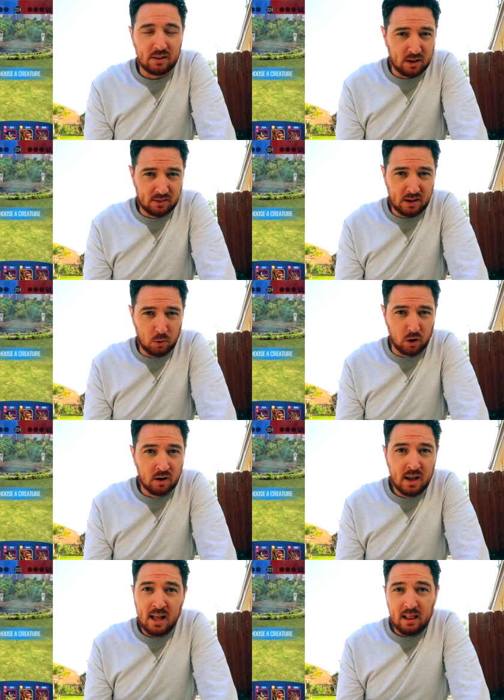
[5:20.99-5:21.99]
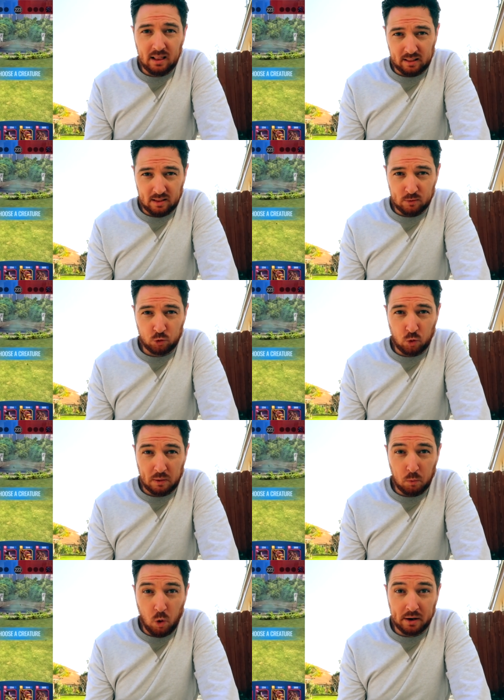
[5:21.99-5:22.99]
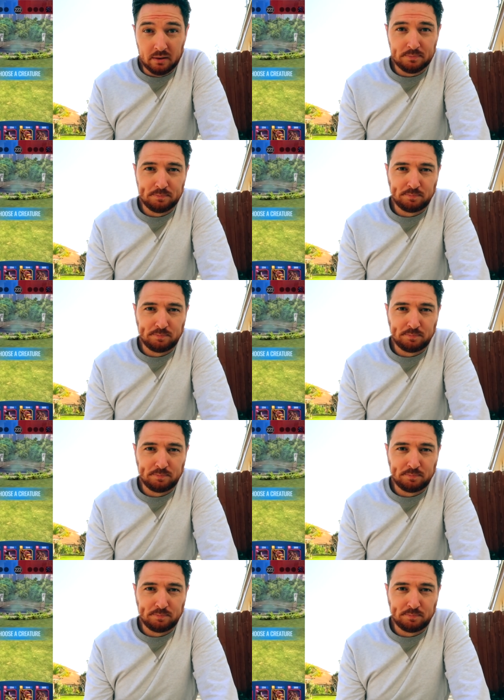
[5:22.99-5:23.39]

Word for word: I thought they were like level 21,